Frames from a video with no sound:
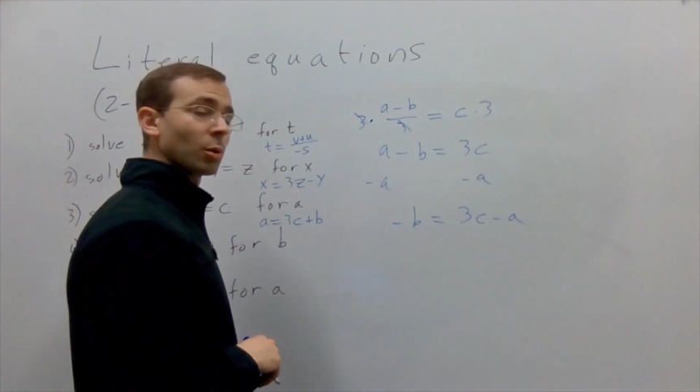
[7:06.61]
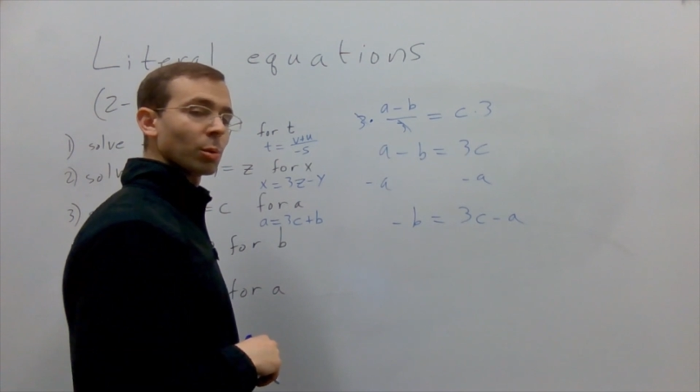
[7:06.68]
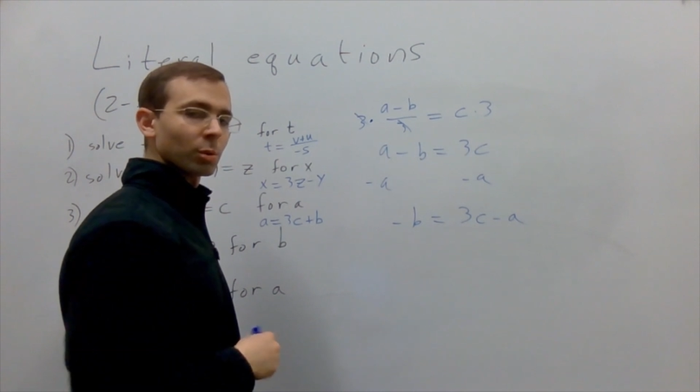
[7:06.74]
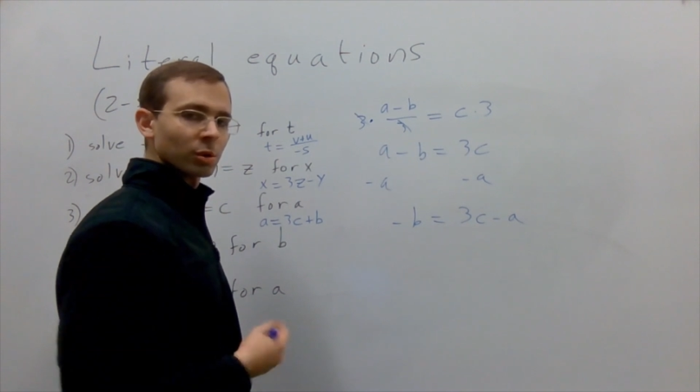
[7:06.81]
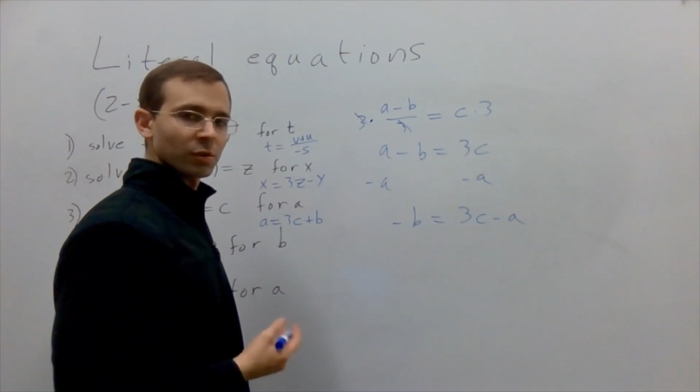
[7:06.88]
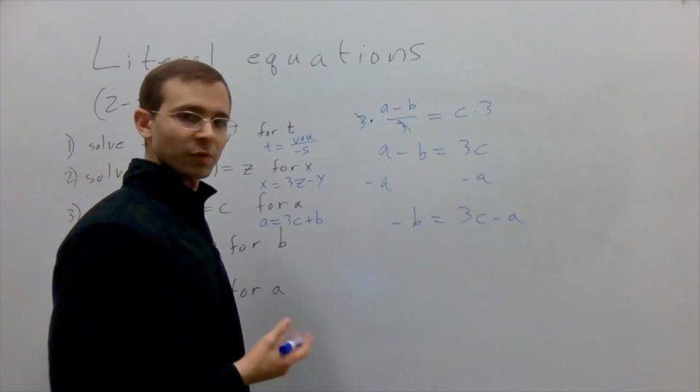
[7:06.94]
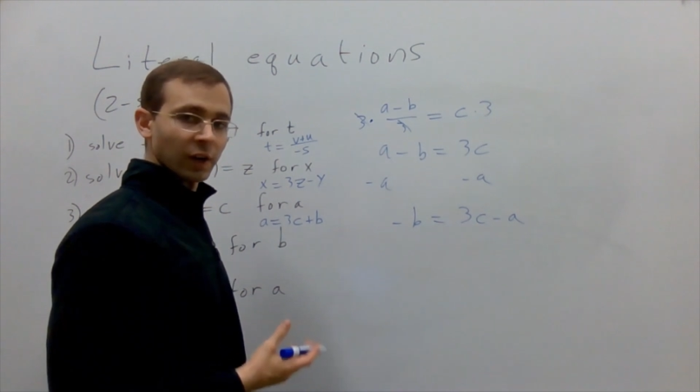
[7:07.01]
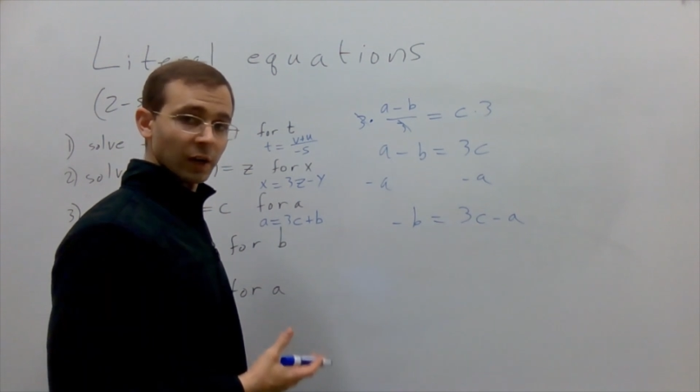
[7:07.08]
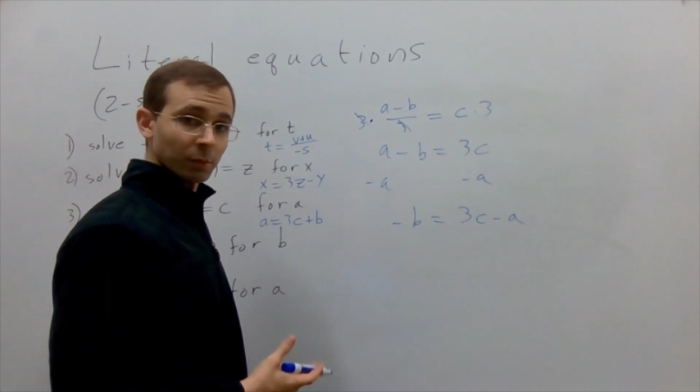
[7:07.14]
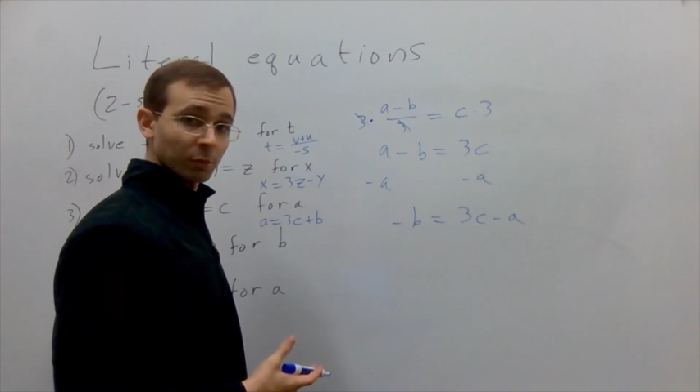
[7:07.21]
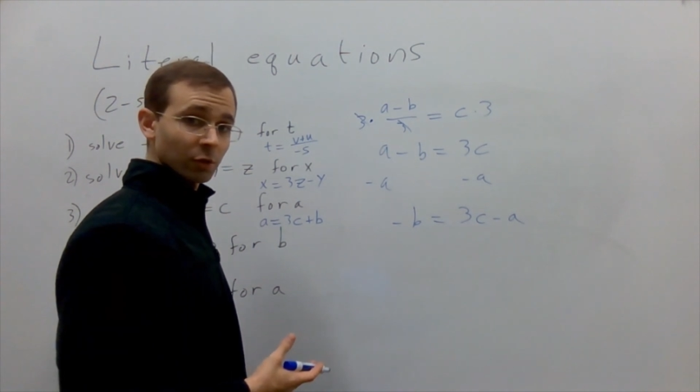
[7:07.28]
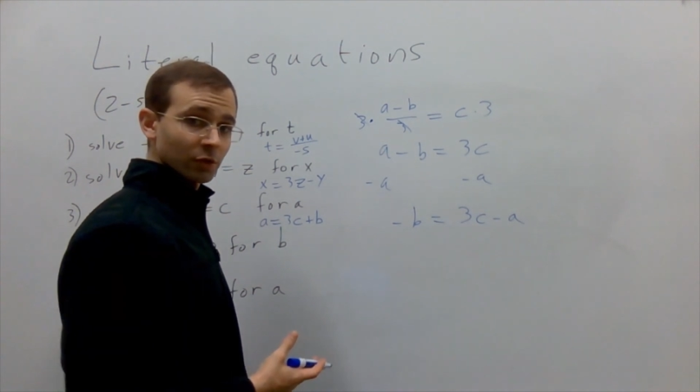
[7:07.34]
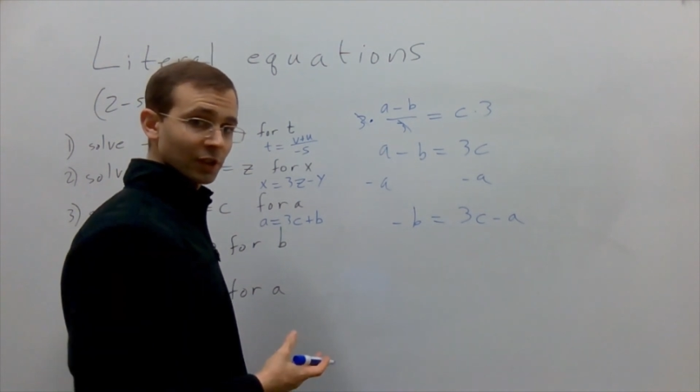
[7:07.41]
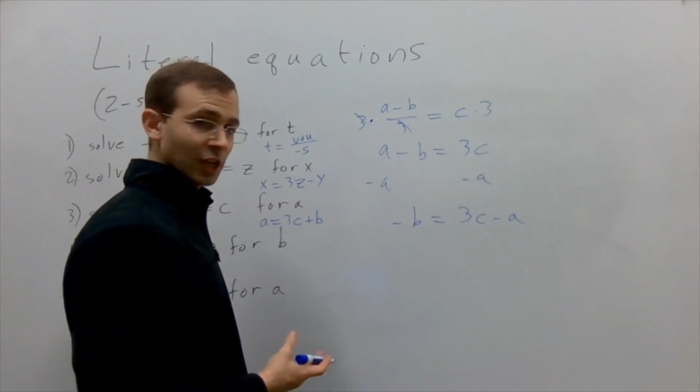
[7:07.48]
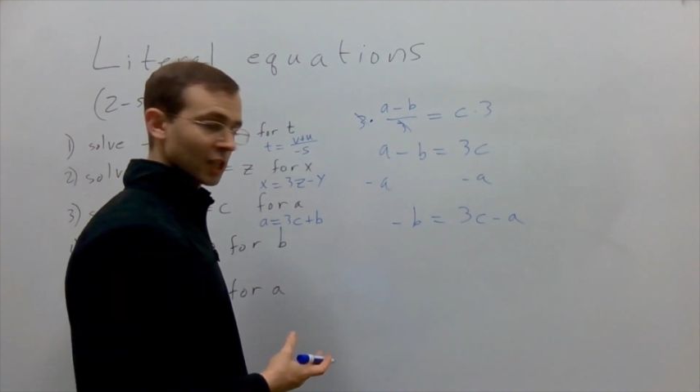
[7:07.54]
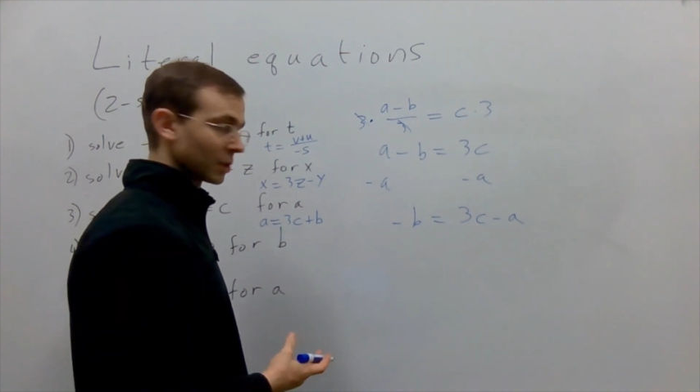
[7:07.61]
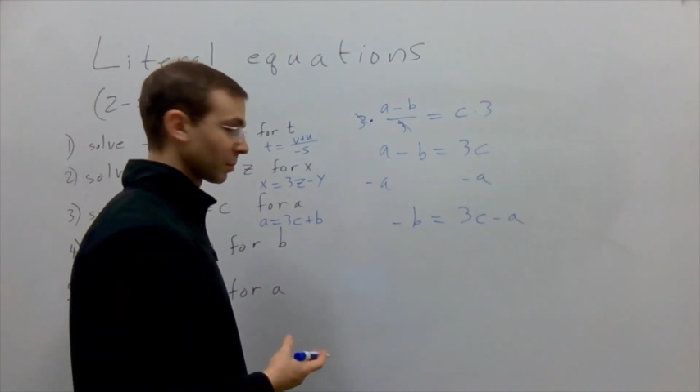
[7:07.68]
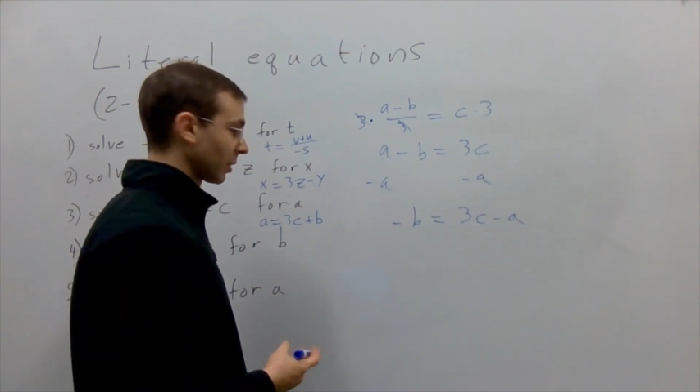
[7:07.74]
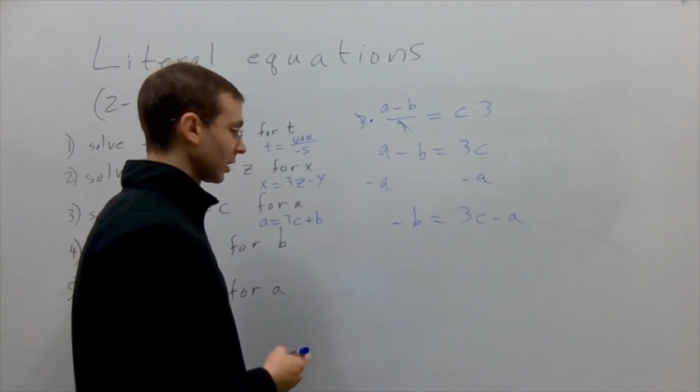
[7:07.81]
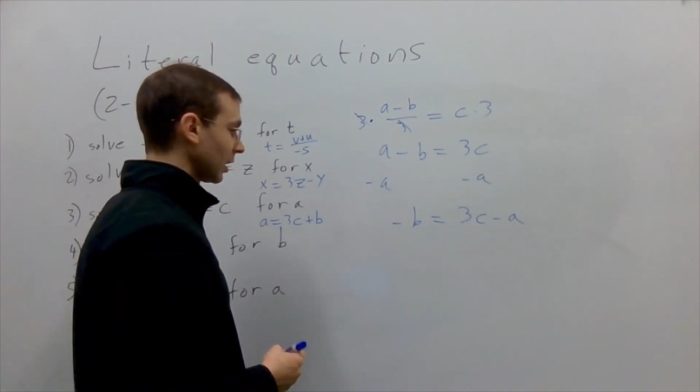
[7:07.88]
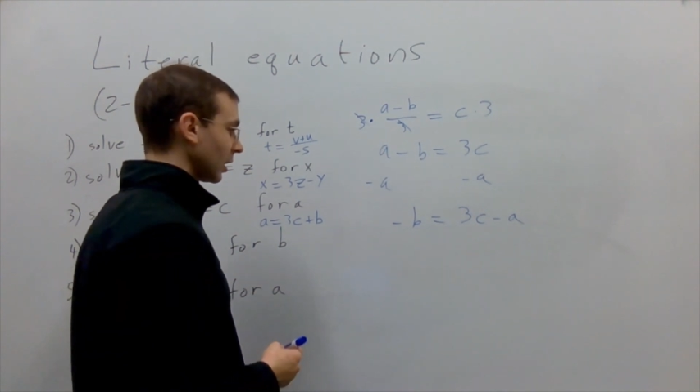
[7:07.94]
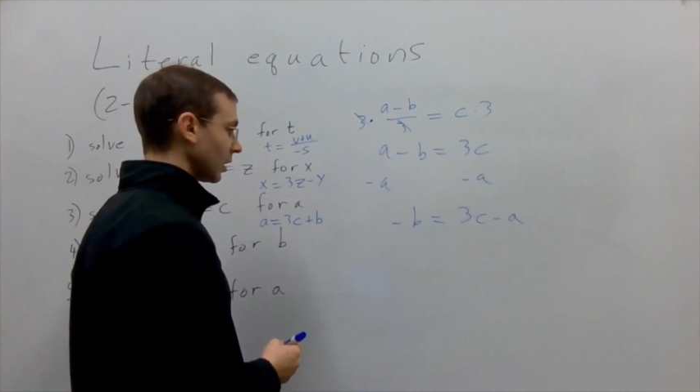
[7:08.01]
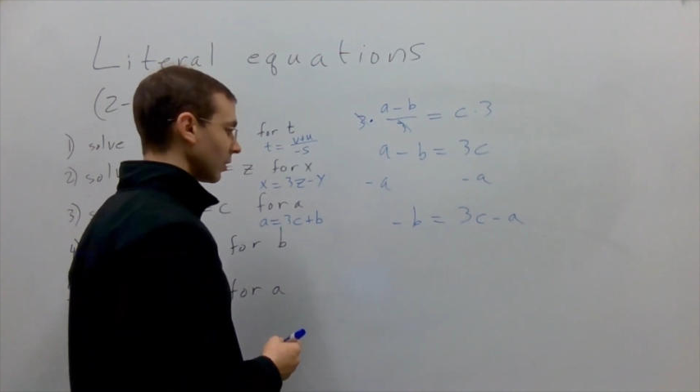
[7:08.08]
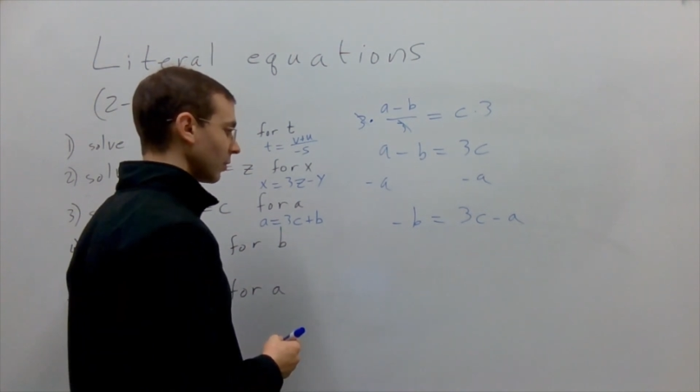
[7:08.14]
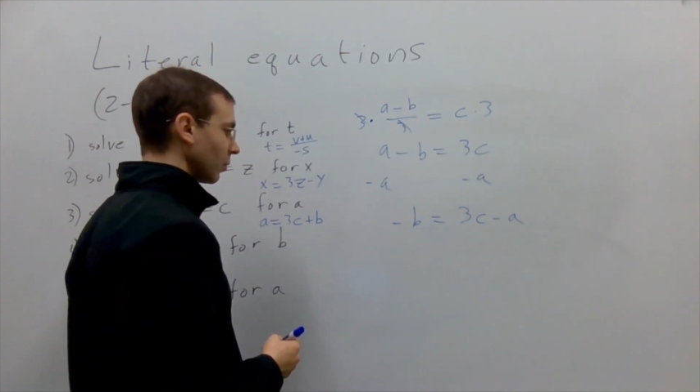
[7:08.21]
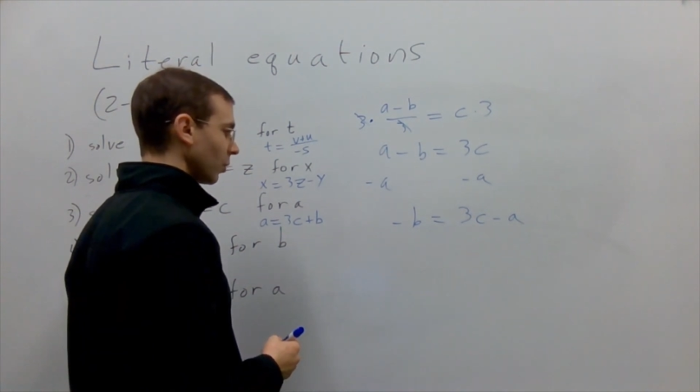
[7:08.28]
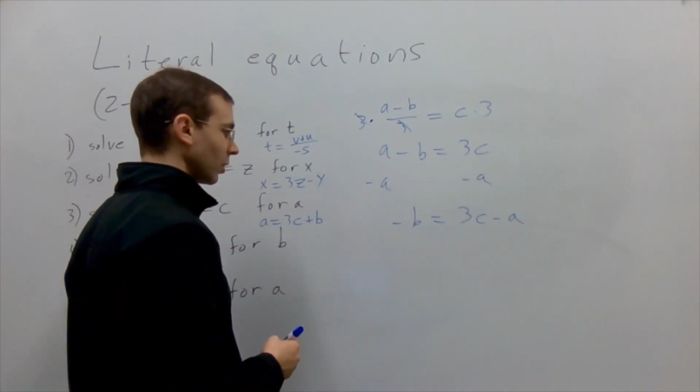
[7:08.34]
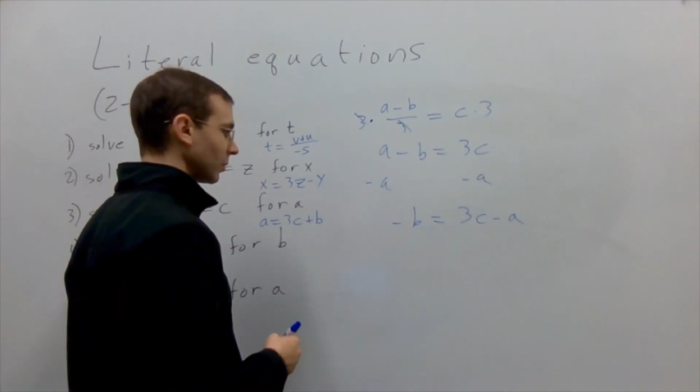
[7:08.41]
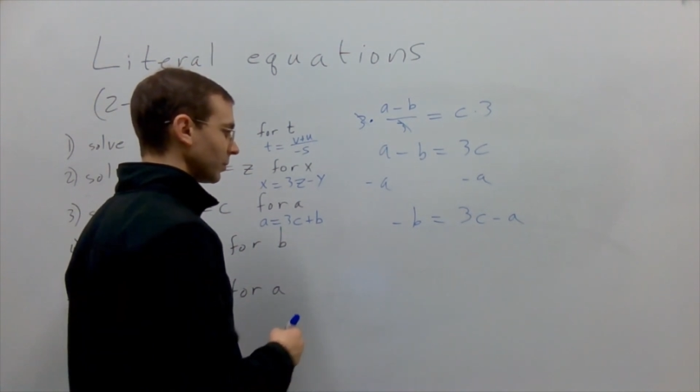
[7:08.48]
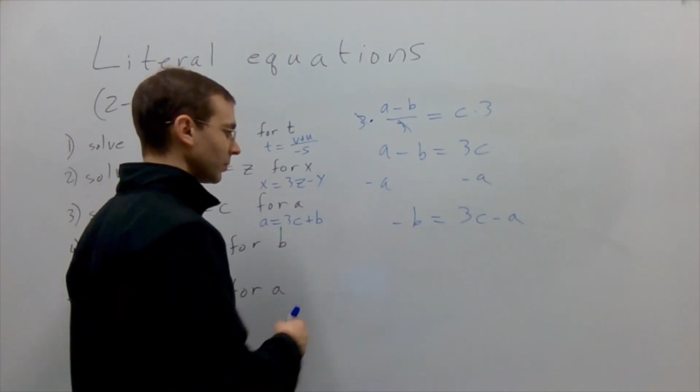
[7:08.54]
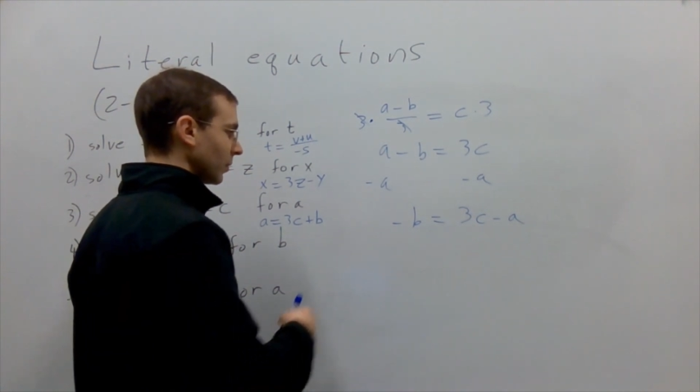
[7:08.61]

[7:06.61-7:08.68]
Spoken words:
or divide both sides by -1.